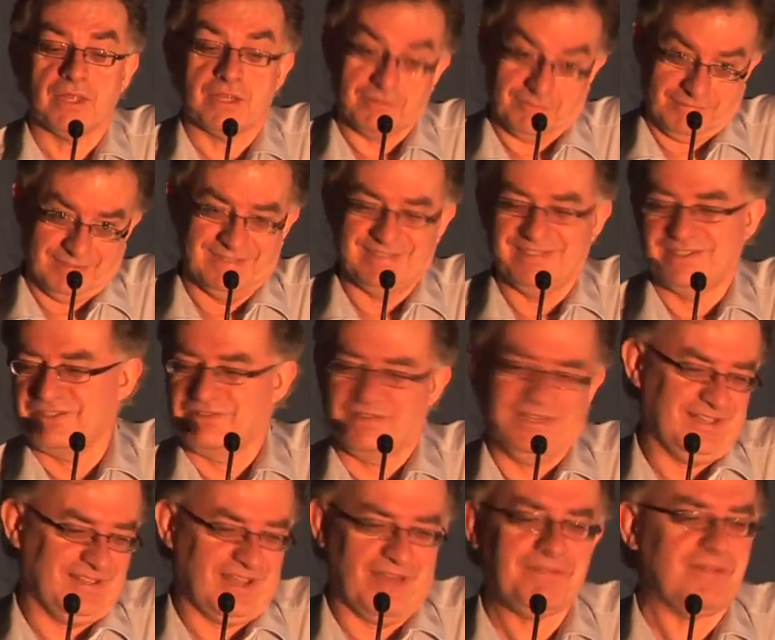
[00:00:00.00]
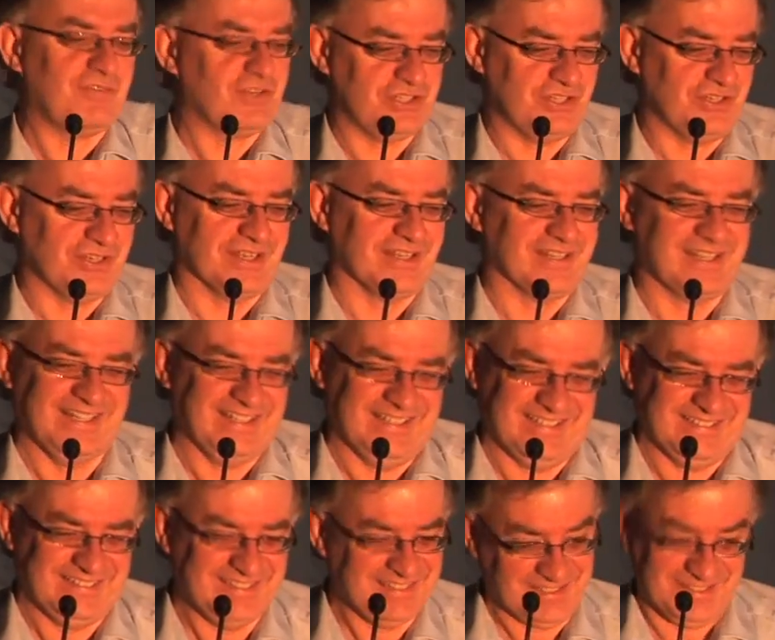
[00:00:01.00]
then, I've never done it.
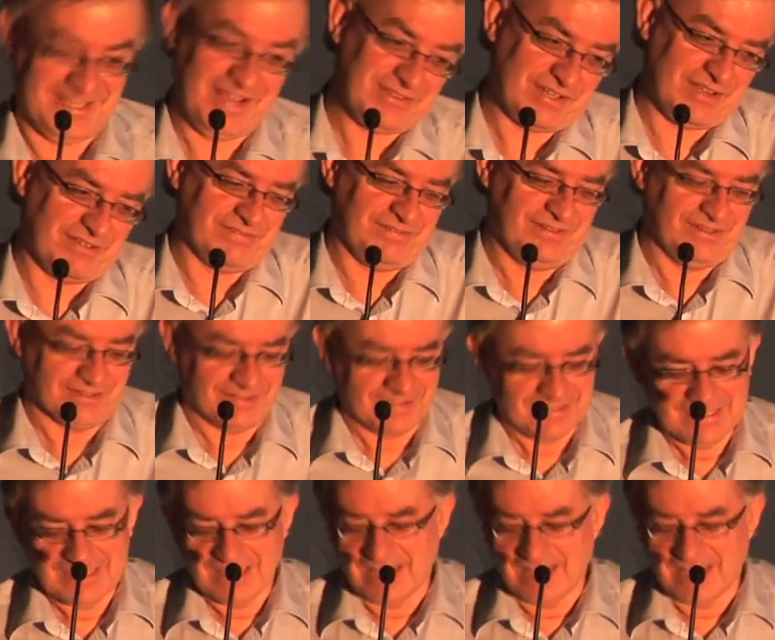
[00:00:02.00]
Sounds like fun.